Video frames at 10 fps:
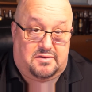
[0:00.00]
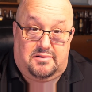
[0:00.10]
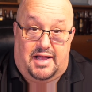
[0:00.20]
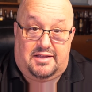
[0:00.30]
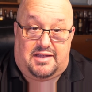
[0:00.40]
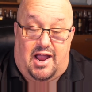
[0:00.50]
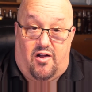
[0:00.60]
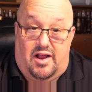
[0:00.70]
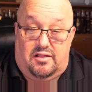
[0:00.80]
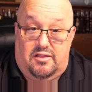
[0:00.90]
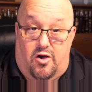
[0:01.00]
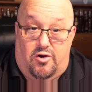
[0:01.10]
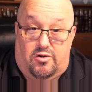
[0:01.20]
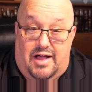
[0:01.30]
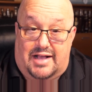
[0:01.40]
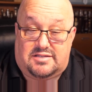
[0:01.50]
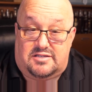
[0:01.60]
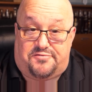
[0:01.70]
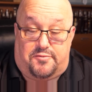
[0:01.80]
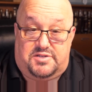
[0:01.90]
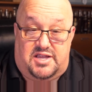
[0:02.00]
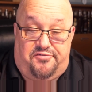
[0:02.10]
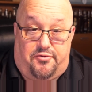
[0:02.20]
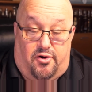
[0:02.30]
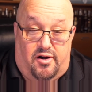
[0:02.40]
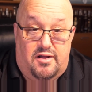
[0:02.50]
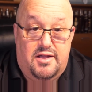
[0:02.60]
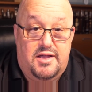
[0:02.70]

Glencairn logo glasses from G4.